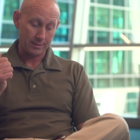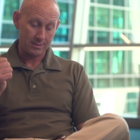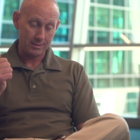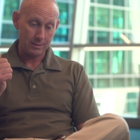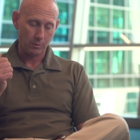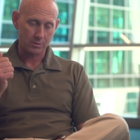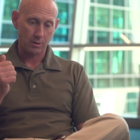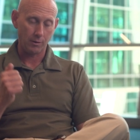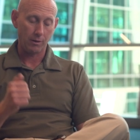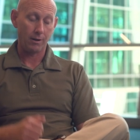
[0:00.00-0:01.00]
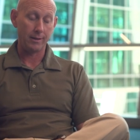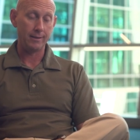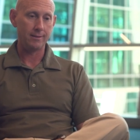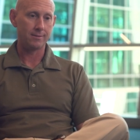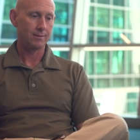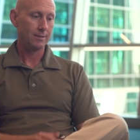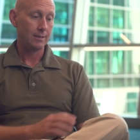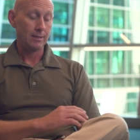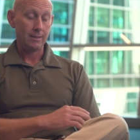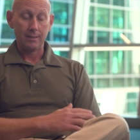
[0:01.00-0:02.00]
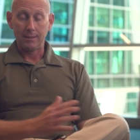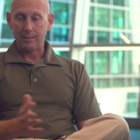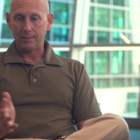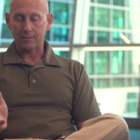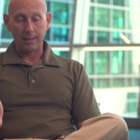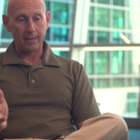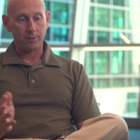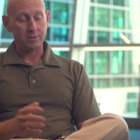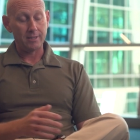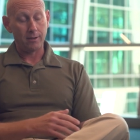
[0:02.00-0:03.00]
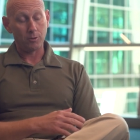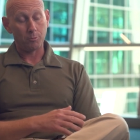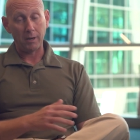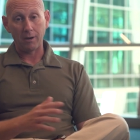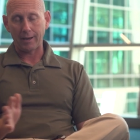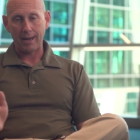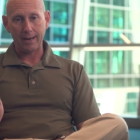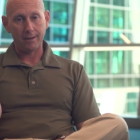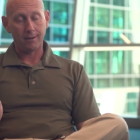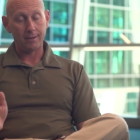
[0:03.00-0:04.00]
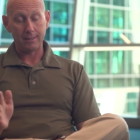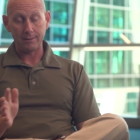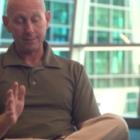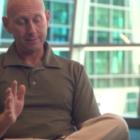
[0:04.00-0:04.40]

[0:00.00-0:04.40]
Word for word: could see what was going on, and his leg was there and it was barely hanging on. He's